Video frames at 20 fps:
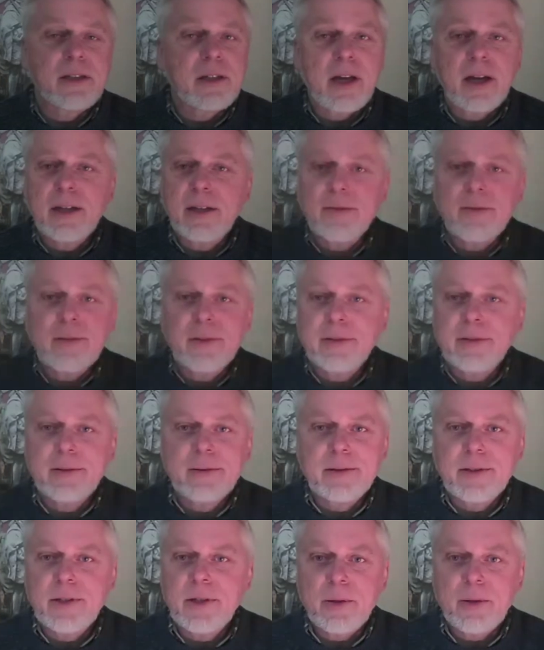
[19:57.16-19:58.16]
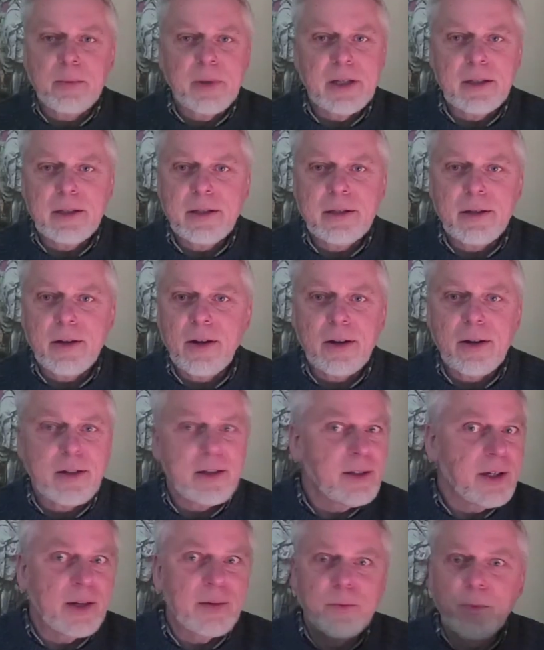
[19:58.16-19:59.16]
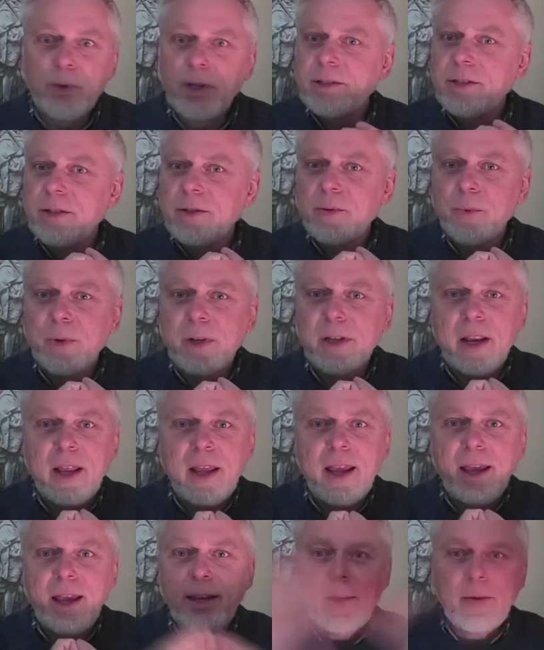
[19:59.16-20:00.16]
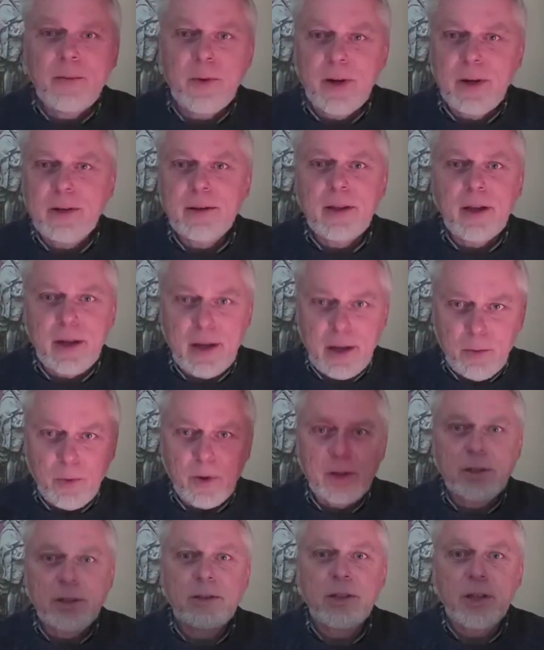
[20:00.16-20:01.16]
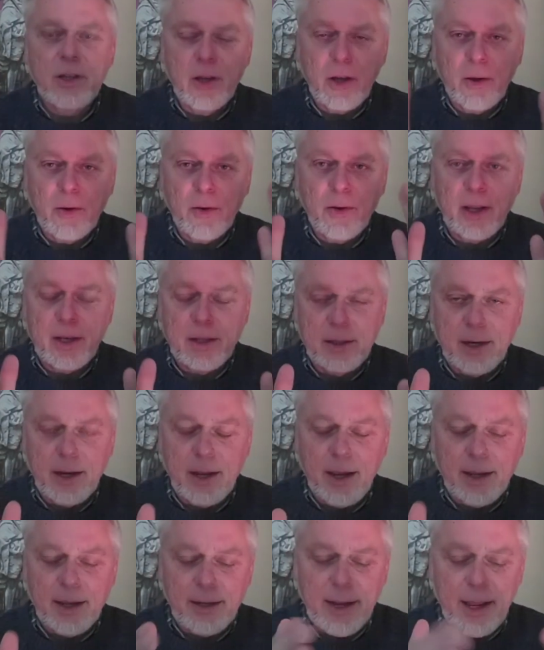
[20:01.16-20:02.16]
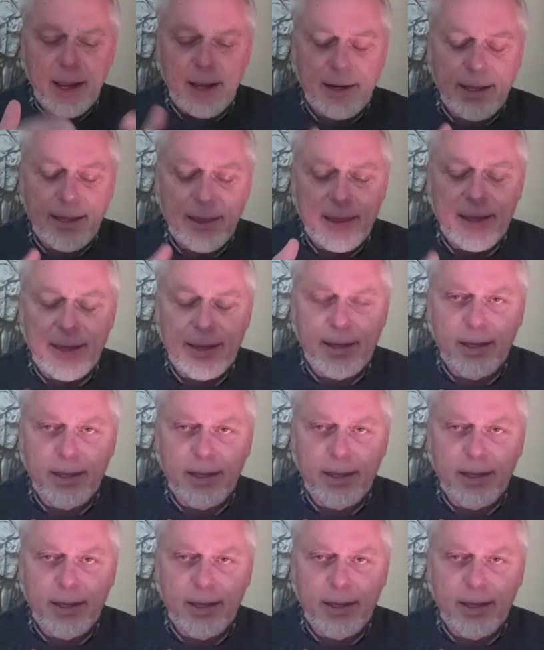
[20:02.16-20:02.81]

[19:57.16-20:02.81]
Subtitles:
kind of took me in his car, and we just went anywhere that I wanted to go, and anything